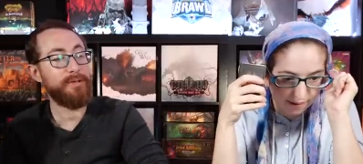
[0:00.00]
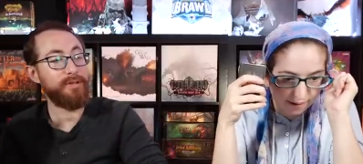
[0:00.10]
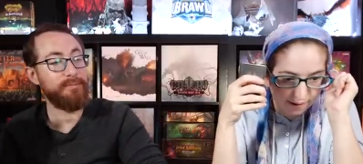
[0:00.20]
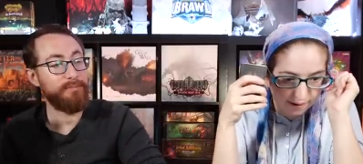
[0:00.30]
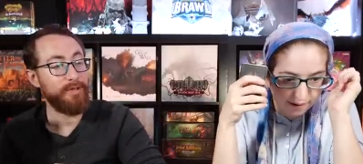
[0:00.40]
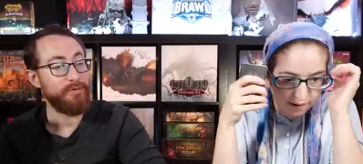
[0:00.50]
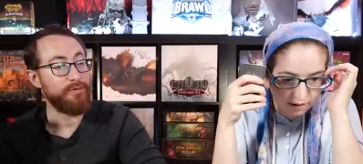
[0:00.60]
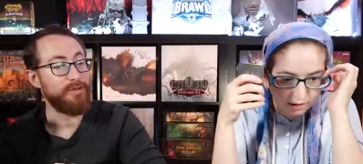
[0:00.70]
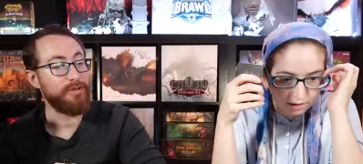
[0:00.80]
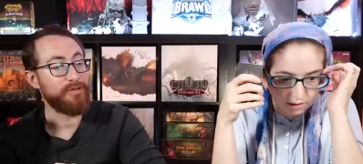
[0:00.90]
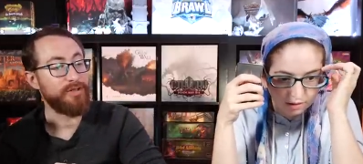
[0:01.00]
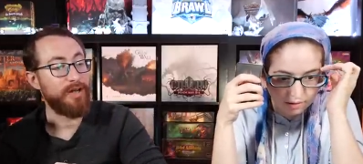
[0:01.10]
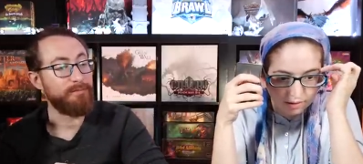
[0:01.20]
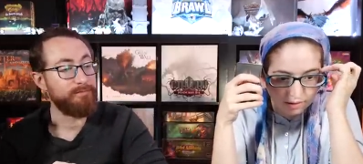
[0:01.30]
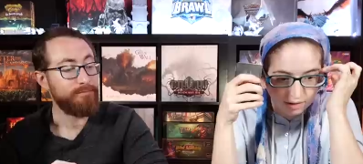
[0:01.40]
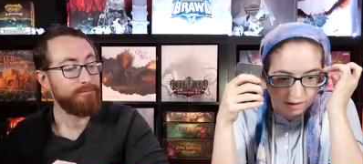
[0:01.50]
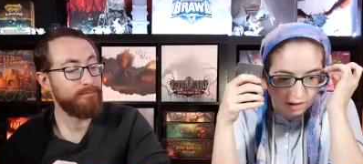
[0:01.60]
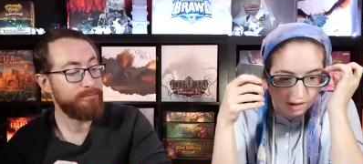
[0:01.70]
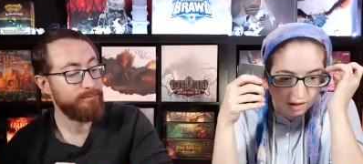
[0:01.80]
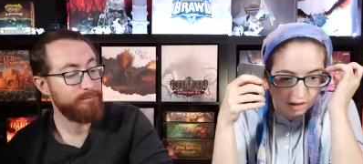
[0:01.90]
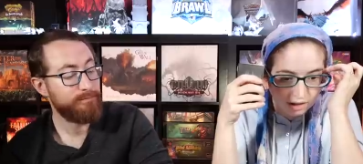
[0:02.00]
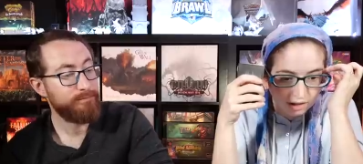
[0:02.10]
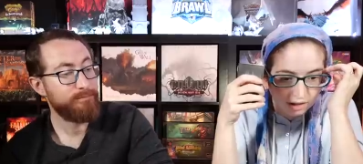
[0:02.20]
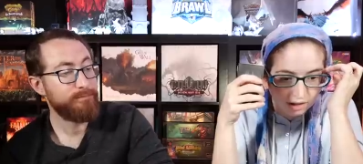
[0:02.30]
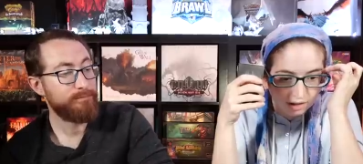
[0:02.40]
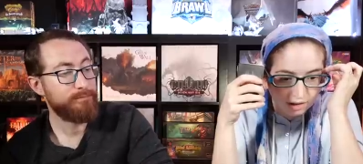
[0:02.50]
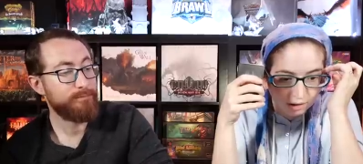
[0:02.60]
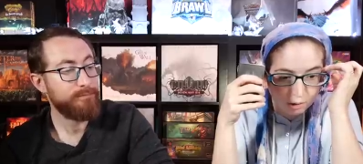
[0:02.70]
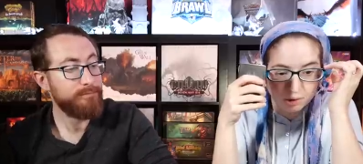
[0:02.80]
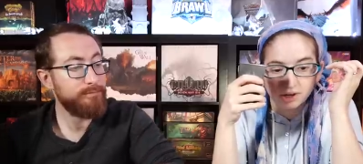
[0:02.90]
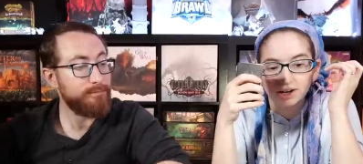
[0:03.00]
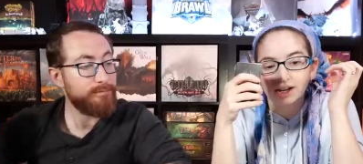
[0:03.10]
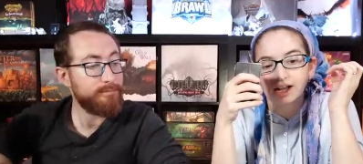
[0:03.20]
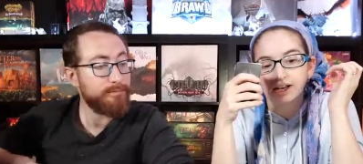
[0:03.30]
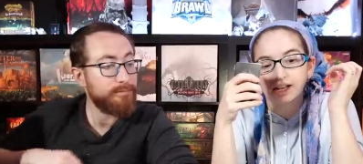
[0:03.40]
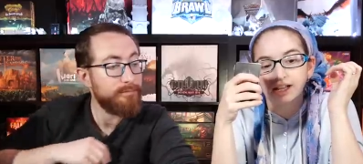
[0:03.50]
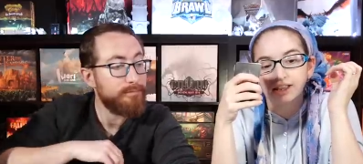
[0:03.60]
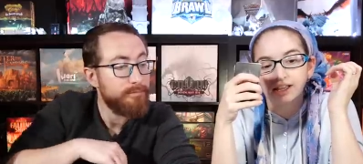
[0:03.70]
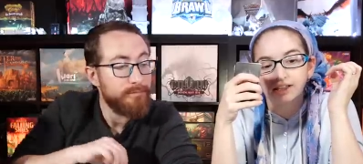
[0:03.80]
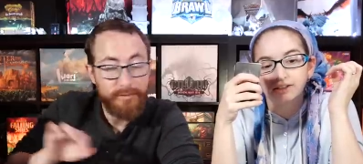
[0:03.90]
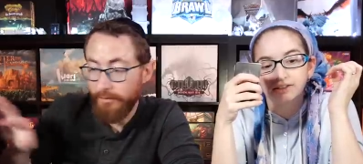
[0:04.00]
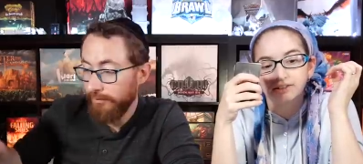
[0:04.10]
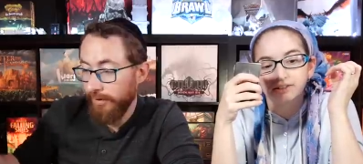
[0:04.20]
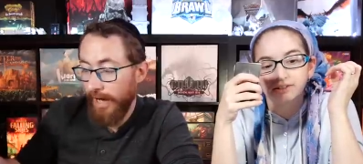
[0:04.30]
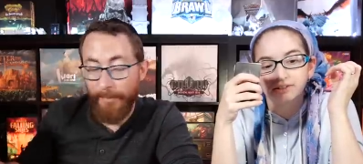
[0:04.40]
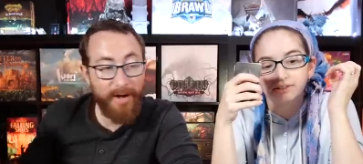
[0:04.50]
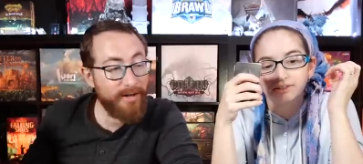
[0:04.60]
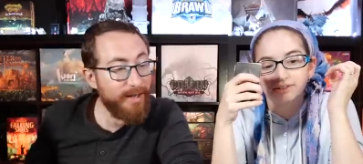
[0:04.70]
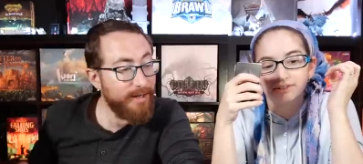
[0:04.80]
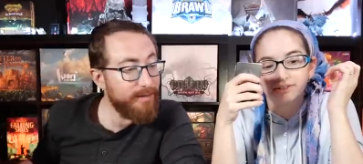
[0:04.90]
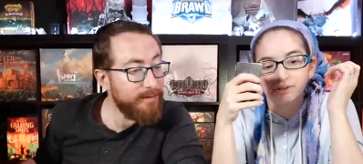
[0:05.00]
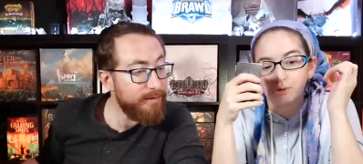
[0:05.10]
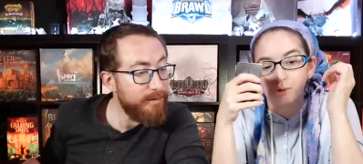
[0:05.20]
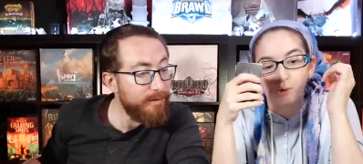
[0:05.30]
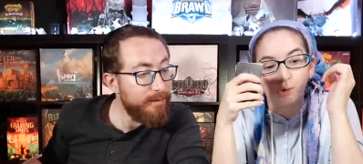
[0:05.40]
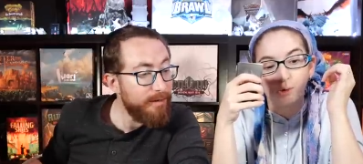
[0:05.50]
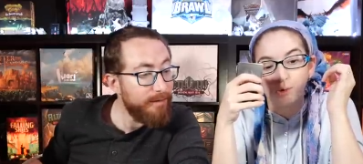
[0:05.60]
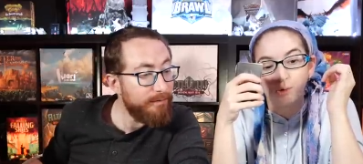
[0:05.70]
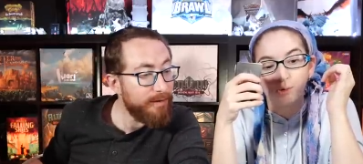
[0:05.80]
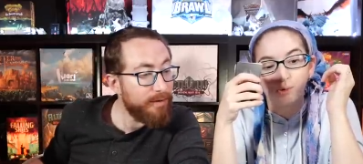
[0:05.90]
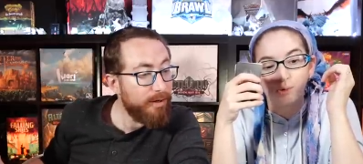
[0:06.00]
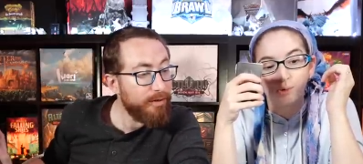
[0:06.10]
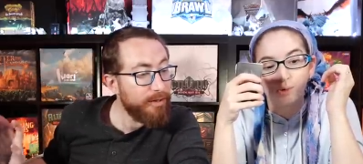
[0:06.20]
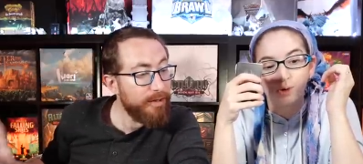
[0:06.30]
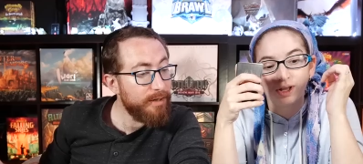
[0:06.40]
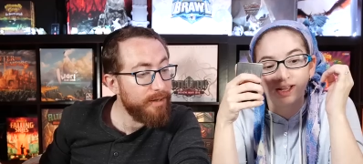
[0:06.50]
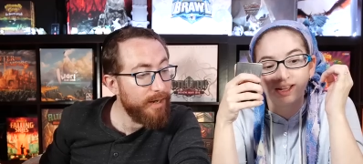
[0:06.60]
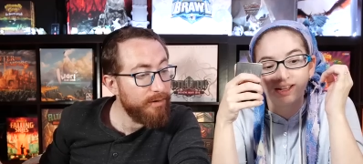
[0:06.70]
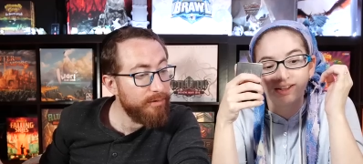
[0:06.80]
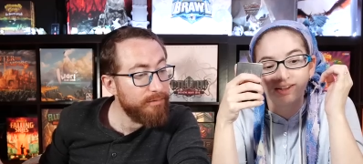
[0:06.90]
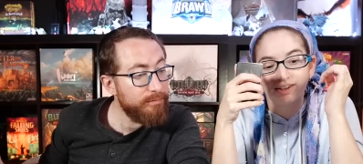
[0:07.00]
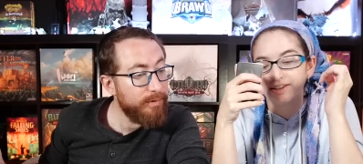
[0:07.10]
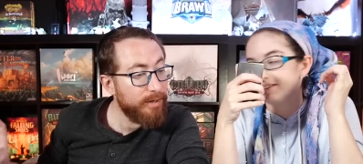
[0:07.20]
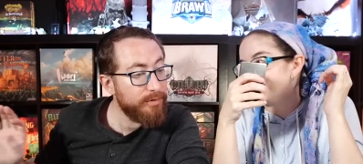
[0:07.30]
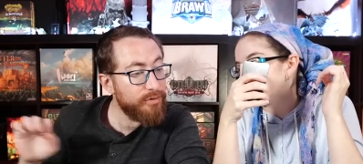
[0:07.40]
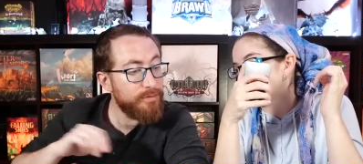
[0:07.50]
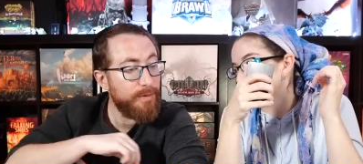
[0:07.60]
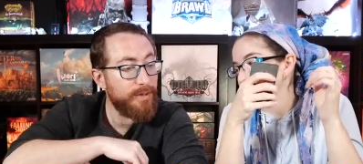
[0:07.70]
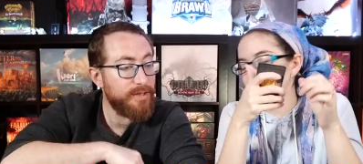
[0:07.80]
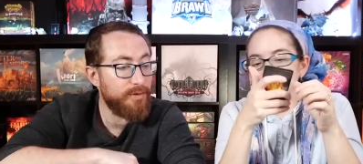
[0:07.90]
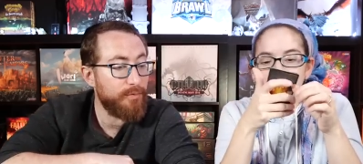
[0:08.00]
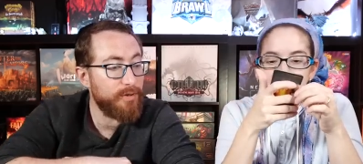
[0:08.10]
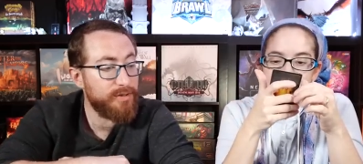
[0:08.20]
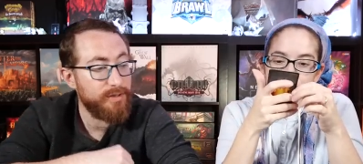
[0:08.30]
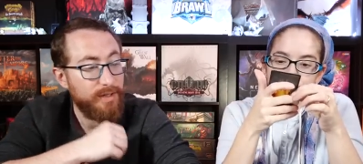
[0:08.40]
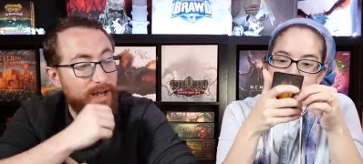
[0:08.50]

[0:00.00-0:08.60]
Speaker 1: ability that you usually just got.
Speaker 2: Oh, you're not gonna like that.
Speaker 1: I'm not gonna like it. Mm-hmm. Inflict targeted and entangle on unchosen opponent. It's not the worst.